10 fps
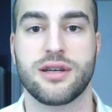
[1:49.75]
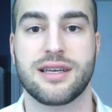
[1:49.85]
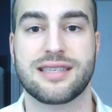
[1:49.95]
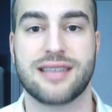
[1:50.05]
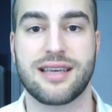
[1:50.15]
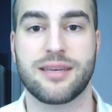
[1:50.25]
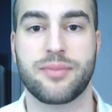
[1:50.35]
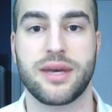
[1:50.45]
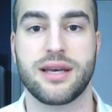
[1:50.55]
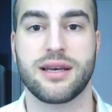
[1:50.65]

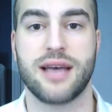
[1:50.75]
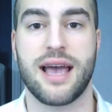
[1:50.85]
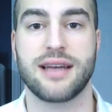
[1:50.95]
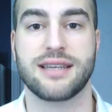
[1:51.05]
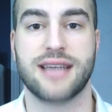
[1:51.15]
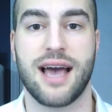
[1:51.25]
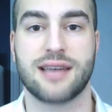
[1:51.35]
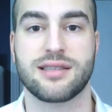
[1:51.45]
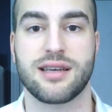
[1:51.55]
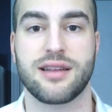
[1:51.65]
syncope, and
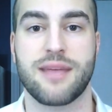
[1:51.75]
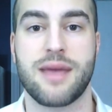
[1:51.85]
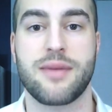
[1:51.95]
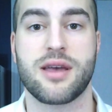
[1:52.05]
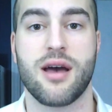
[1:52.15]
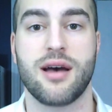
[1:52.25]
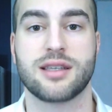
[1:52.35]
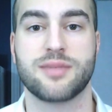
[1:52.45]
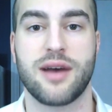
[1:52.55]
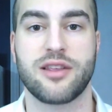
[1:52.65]
ataxia that may be
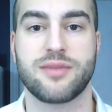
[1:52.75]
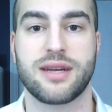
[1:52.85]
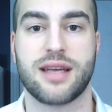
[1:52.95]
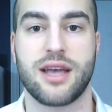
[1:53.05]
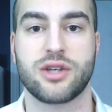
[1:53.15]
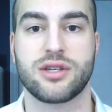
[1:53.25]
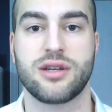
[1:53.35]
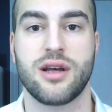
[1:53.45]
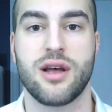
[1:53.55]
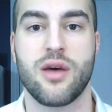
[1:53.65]
caused by this medication
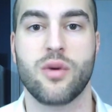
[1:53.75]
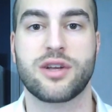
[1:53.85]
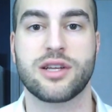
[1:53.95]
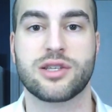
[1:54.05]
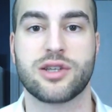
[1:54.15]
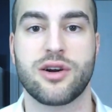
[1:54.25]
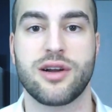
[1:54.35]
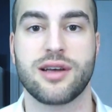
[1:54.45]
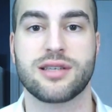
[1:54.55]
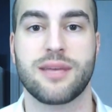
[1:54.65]
would concern
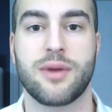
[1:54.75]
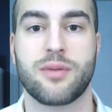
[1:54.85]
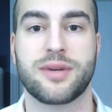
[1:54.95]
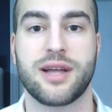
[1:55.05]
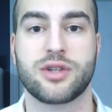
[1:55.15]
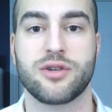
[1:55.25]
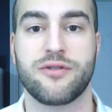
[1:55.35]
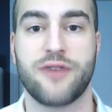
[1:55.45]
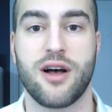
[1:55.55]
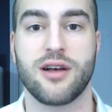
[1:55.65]
us about potential
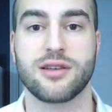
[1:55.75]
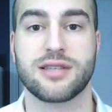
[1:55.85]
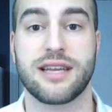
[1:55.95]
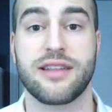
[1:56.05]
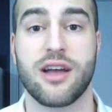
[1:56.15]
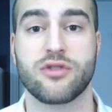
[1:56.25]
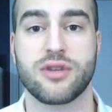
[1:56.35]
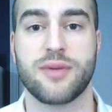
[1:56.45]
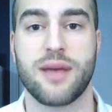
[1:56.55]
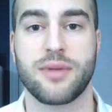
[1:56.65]
falls in the elderly
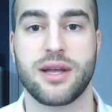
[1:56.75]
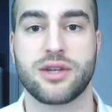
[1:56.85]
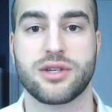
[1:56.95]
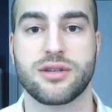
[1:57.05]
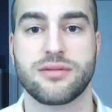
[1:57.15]
population.